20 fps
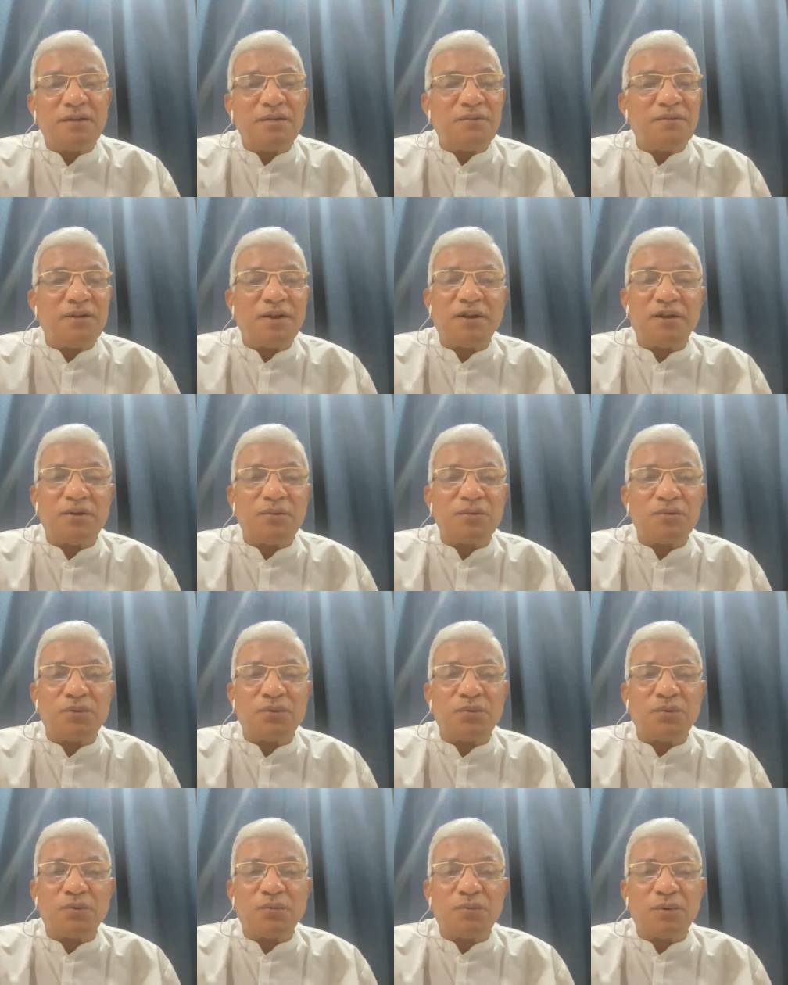went around the
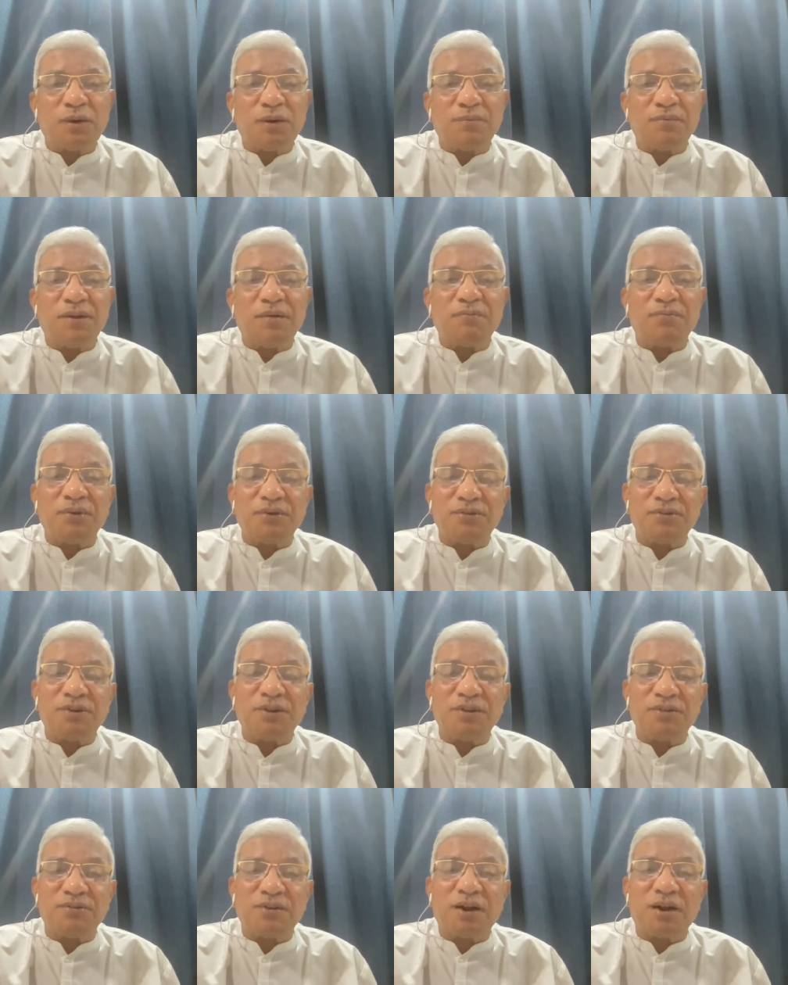whole world. When first
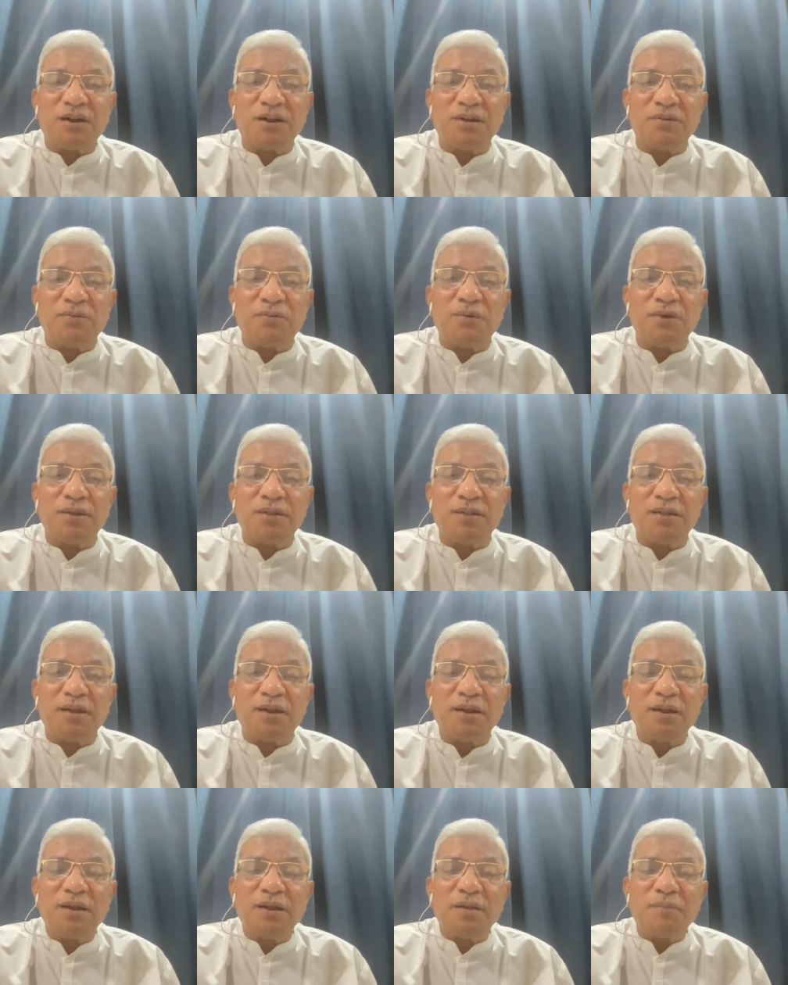he started going
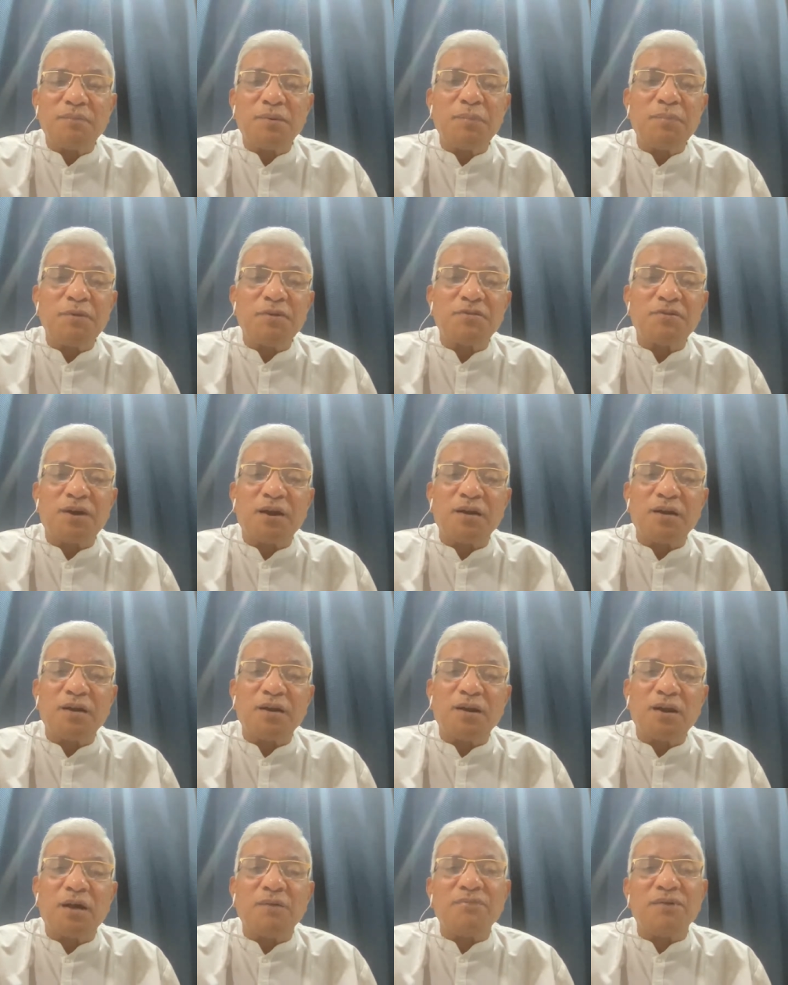there, people
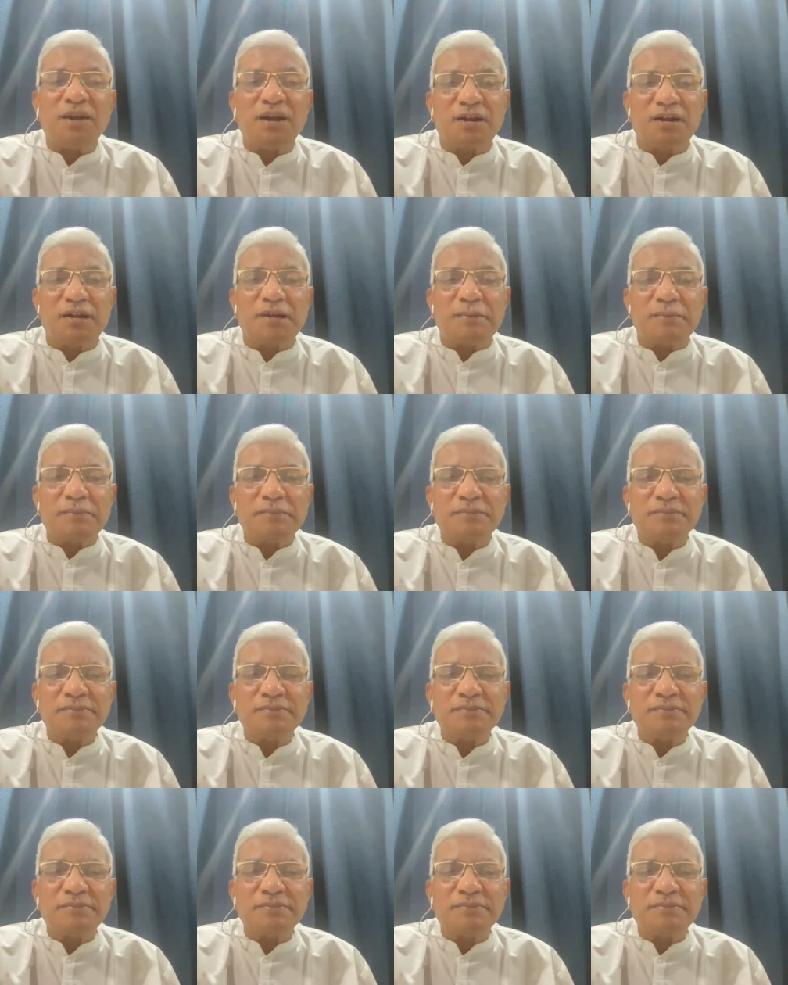started laughing at him.